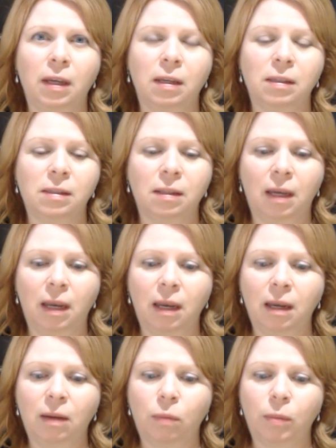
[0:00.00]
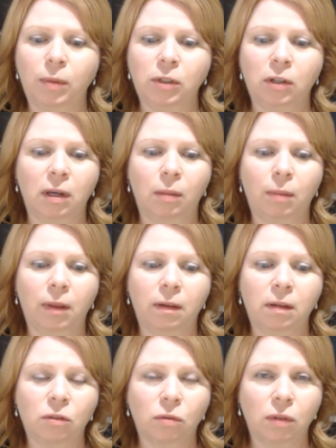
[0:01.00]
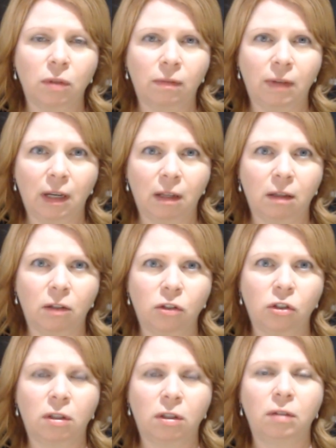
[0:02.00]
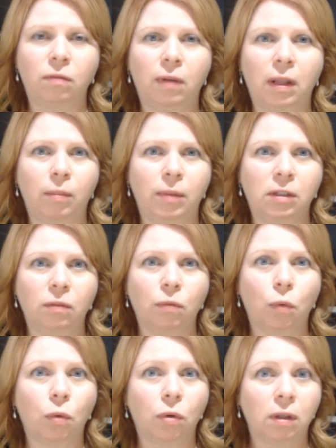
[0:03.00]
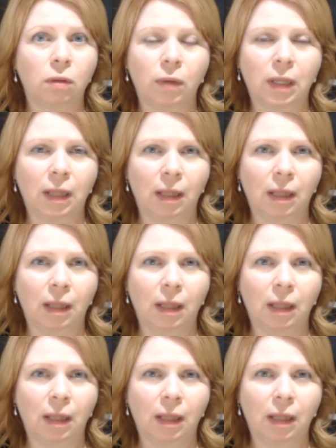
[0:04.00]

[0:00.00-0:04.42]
Things like we'll be talking about the history of English, the development of oral and